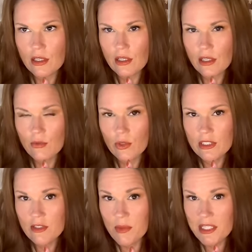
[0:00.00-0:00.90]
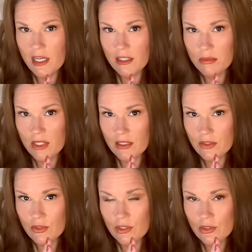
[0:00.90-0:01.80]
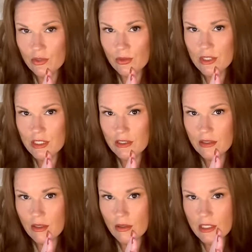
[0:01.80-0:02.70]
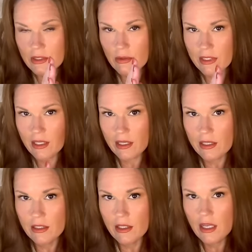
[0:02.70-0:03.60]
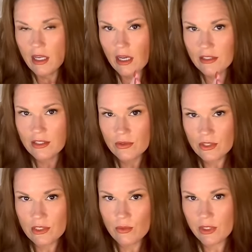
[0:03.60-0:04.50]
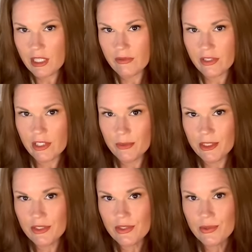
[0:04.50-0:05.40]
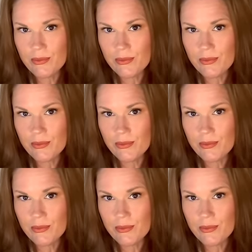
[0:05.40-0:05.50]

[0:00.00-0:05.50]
and wanting to maintain a block structure towards it are equally high. I don't see one having dominance.